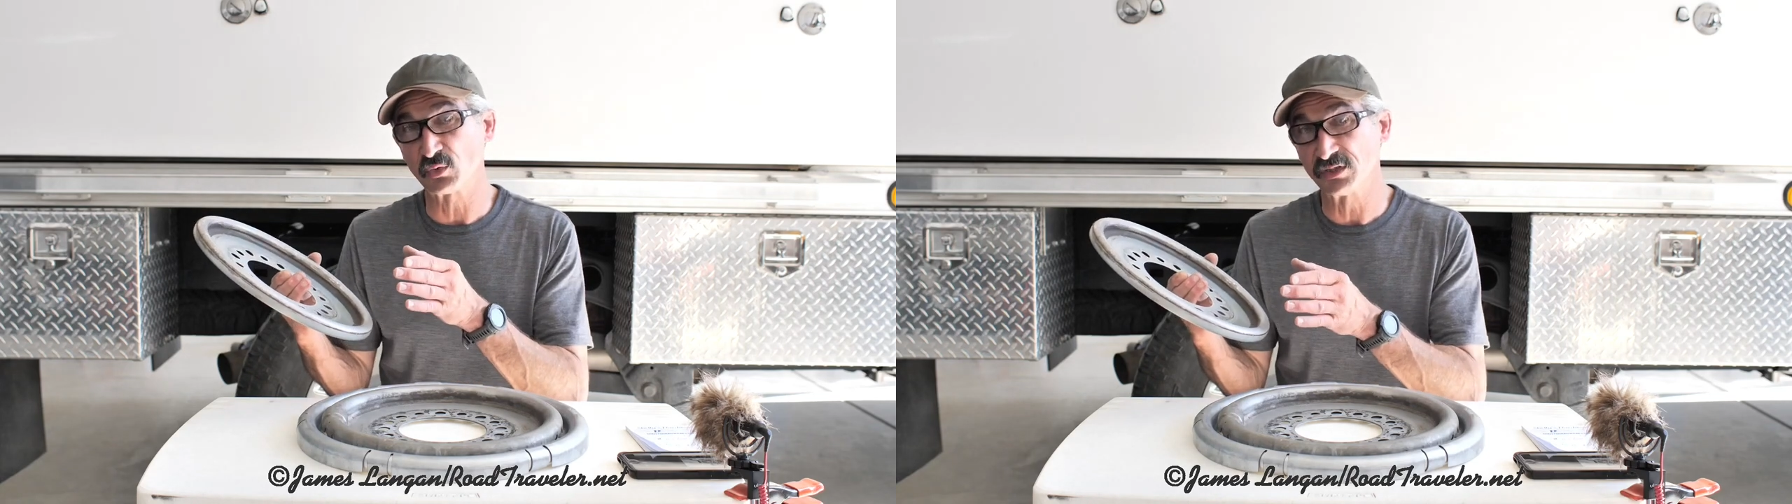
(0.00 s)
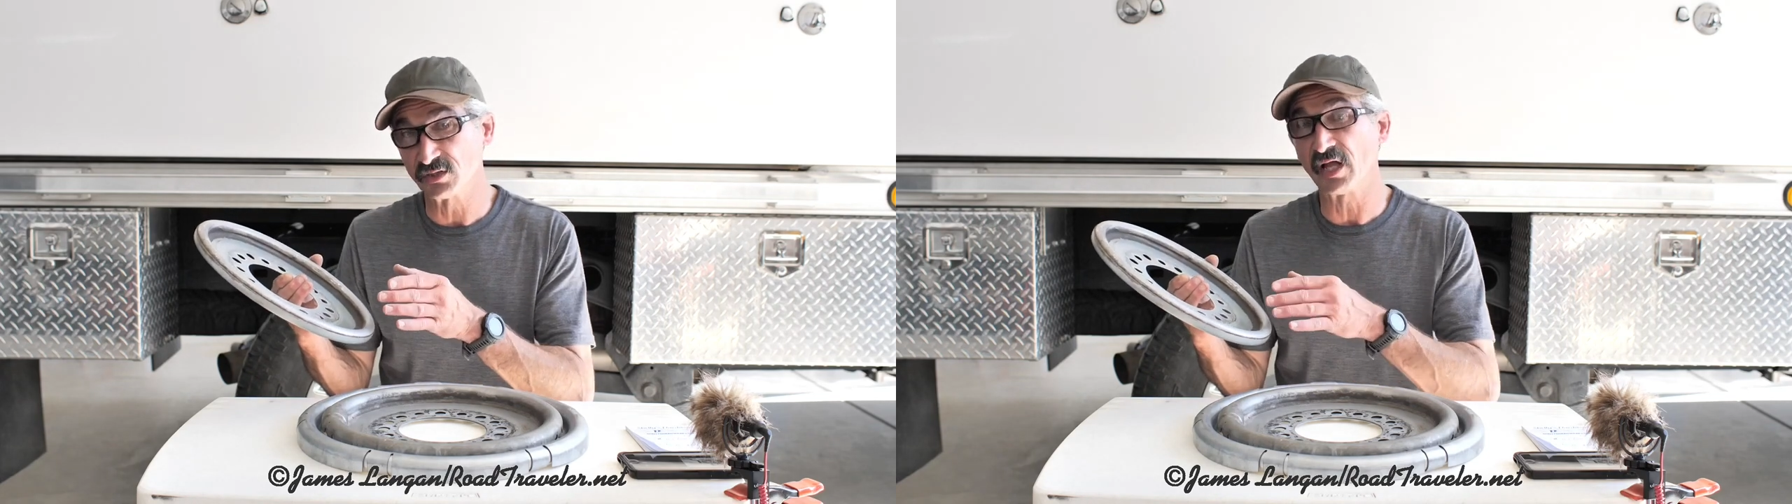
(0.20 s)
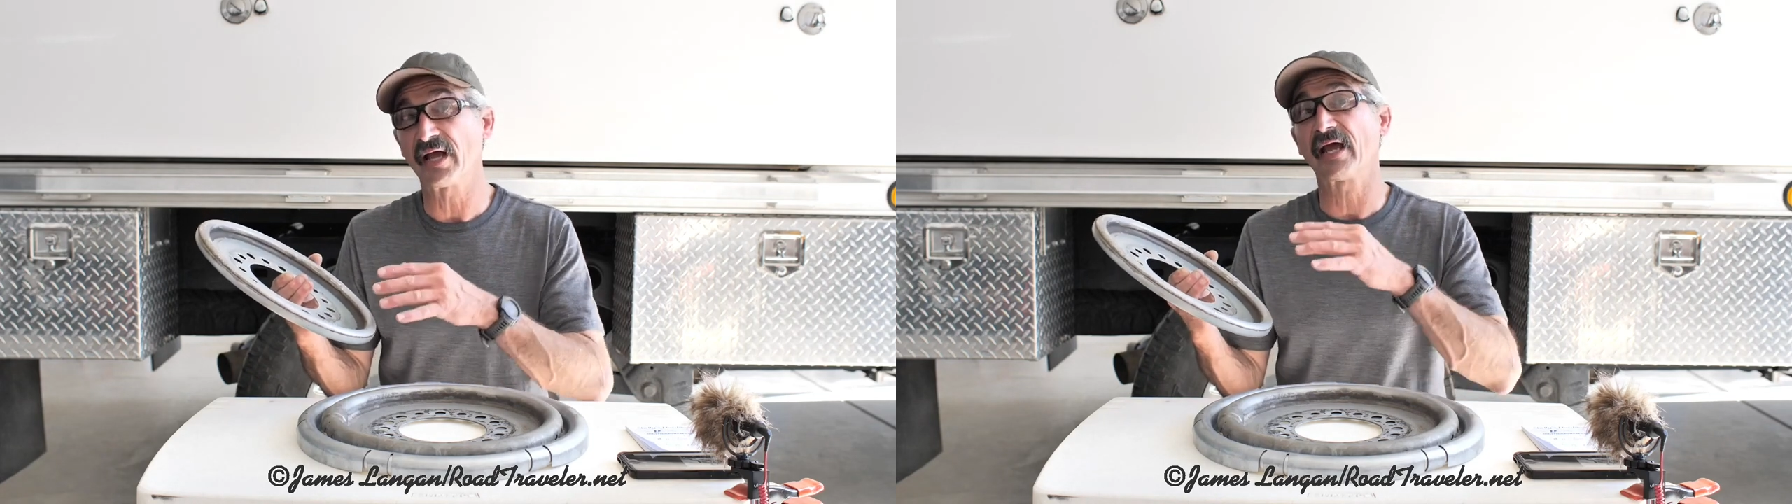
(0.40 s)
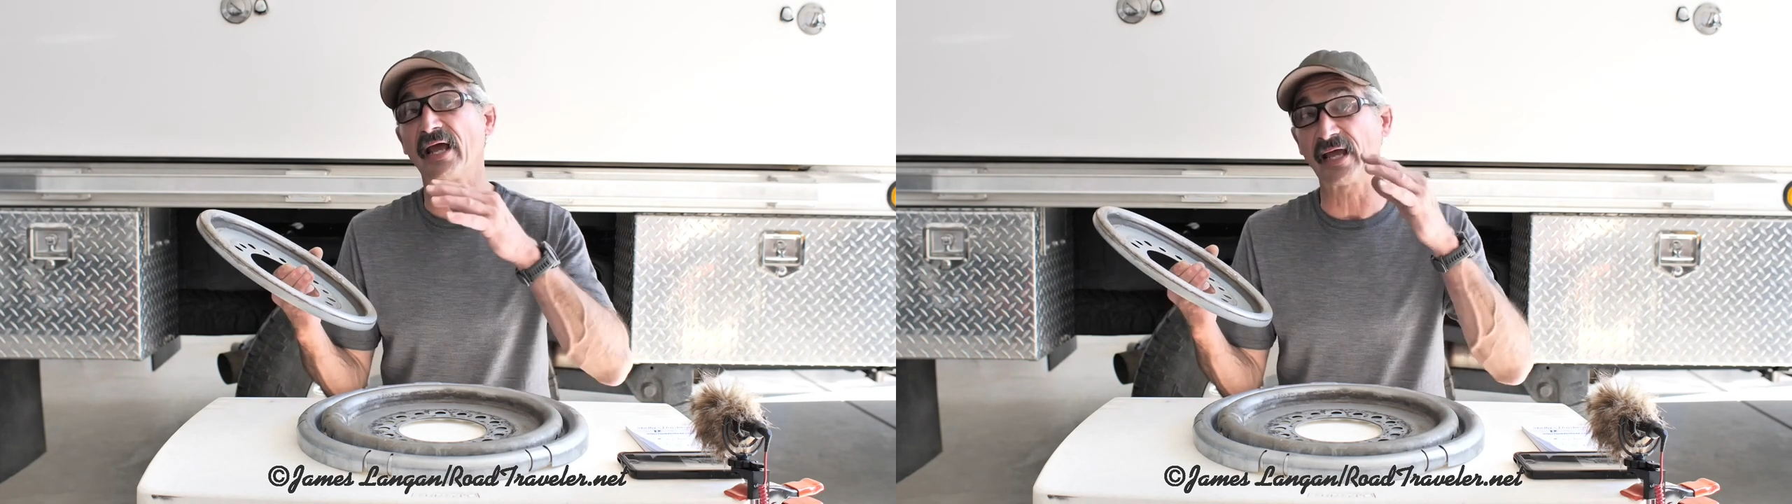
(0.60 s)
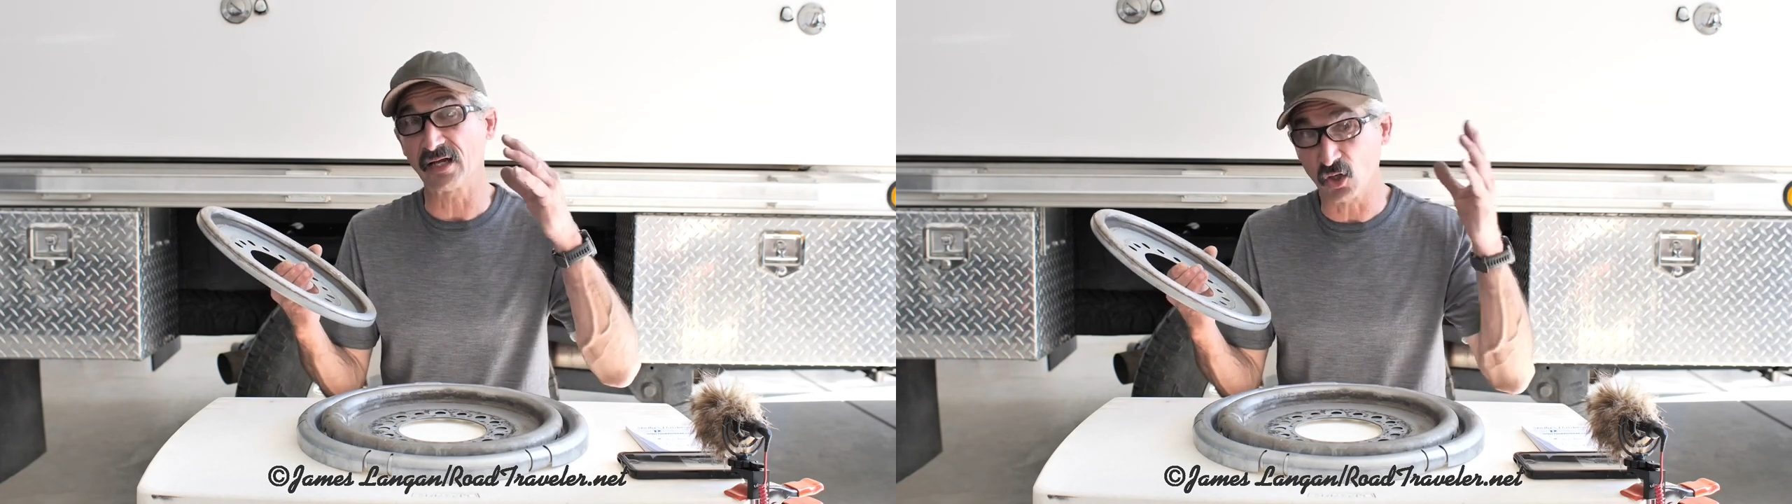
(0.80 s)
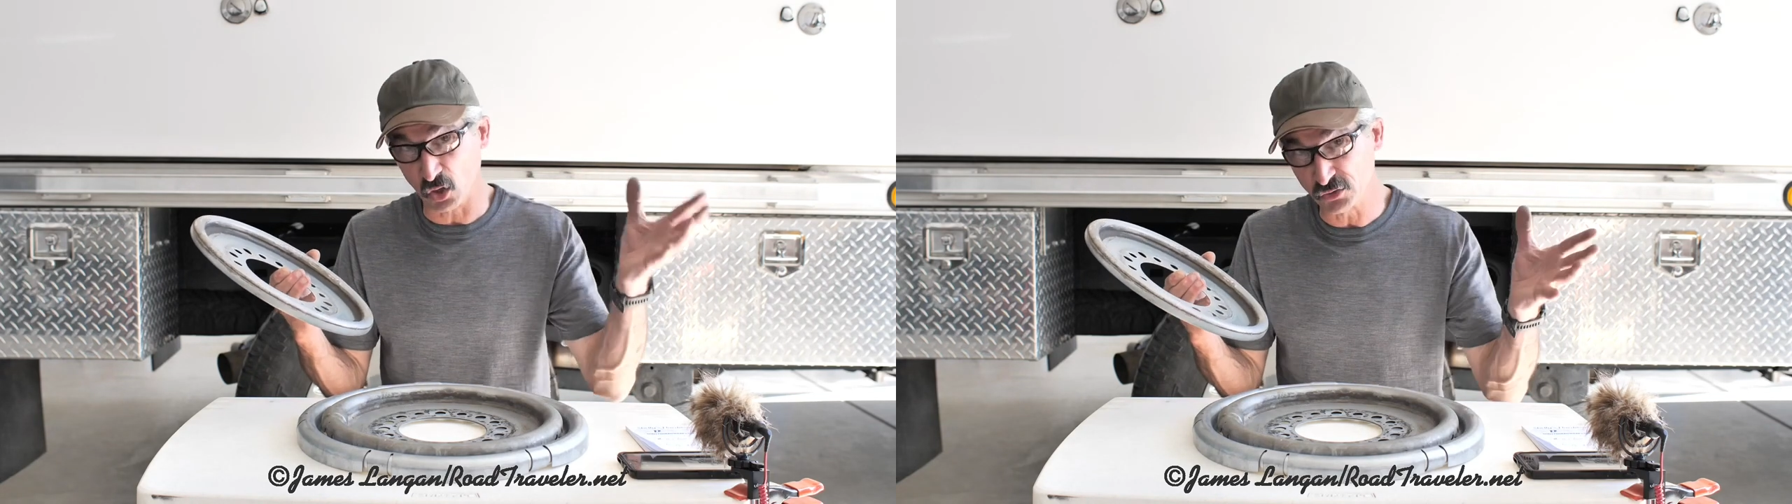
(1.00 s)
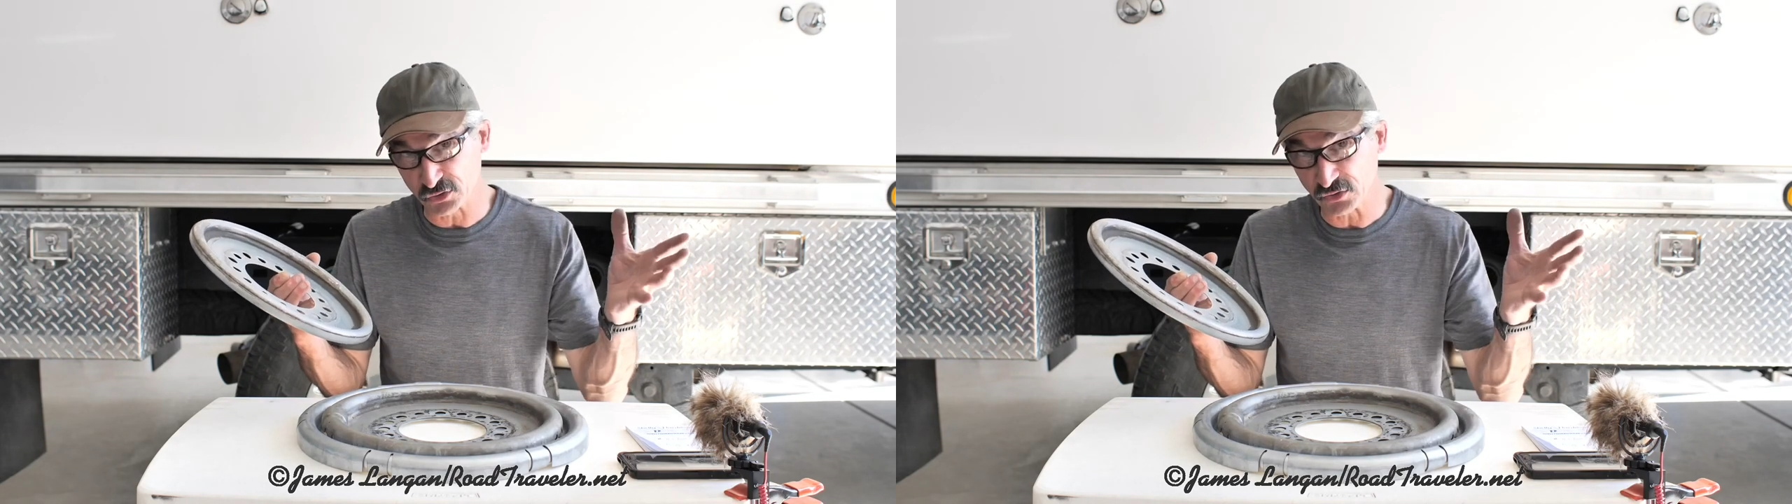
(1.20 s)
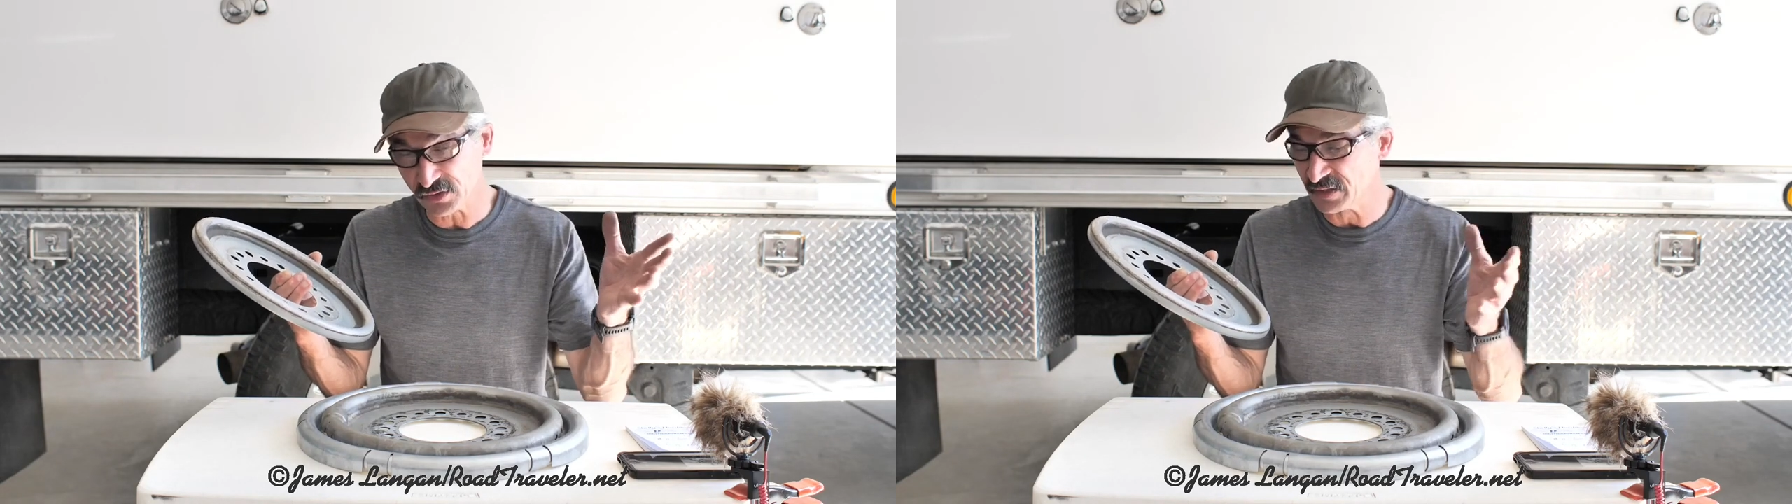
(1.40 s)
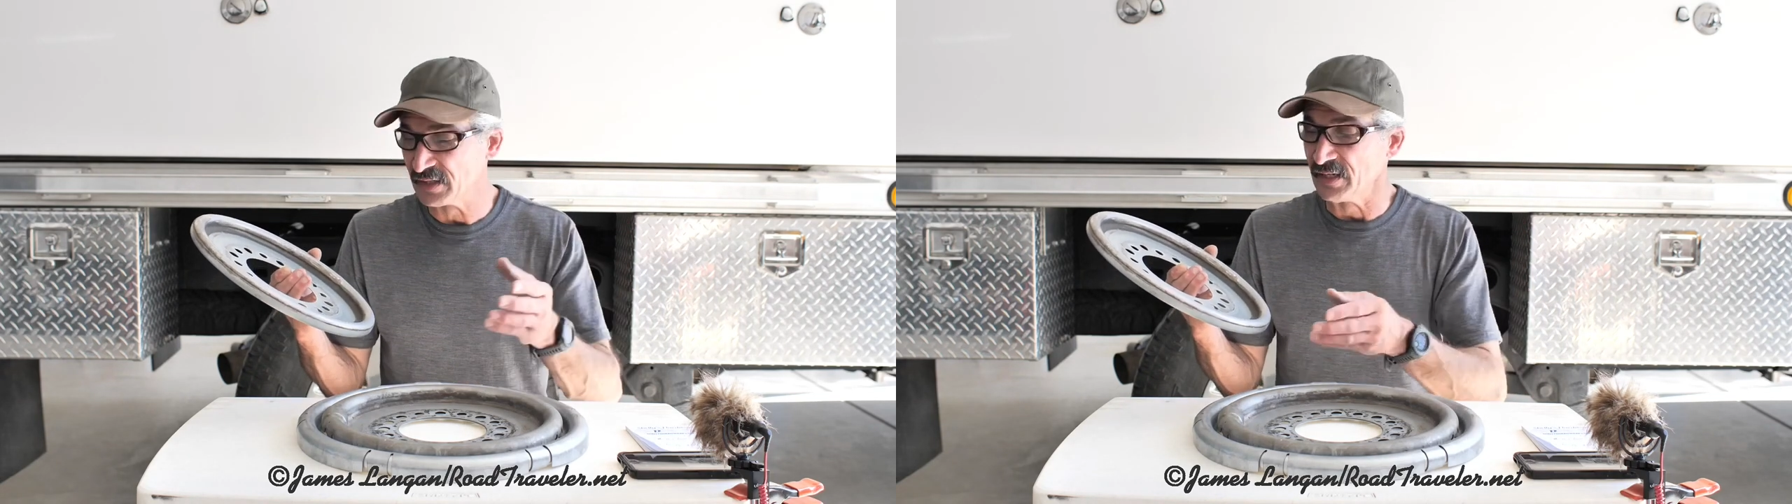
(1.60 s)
wheel and larger,